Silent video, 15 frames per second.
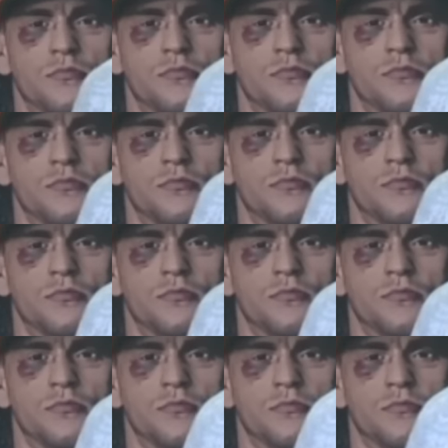
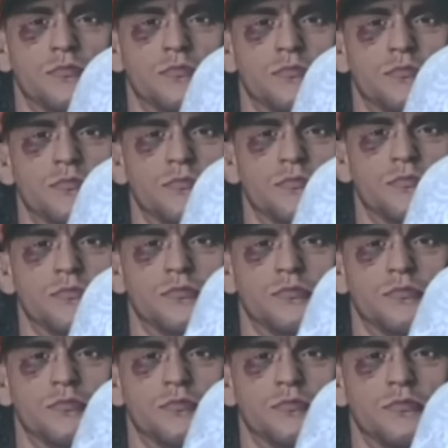
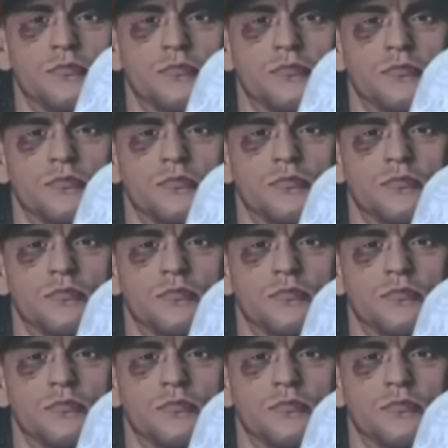The person shown says nothing.